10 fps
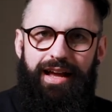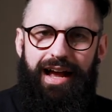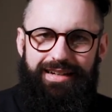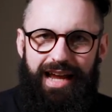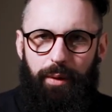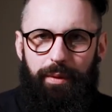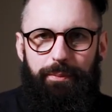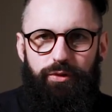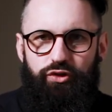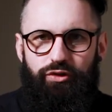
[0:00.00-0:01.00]
and how we
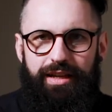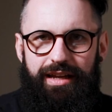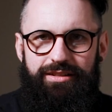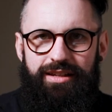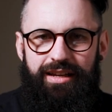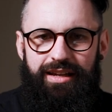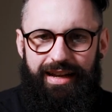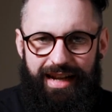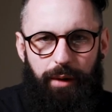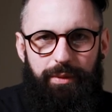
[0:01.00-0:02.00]
portray it
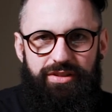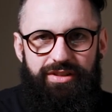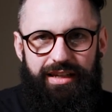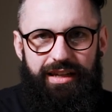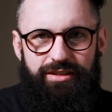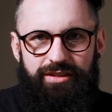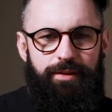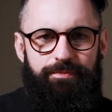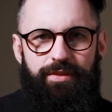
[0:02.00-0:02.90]
and how we see it.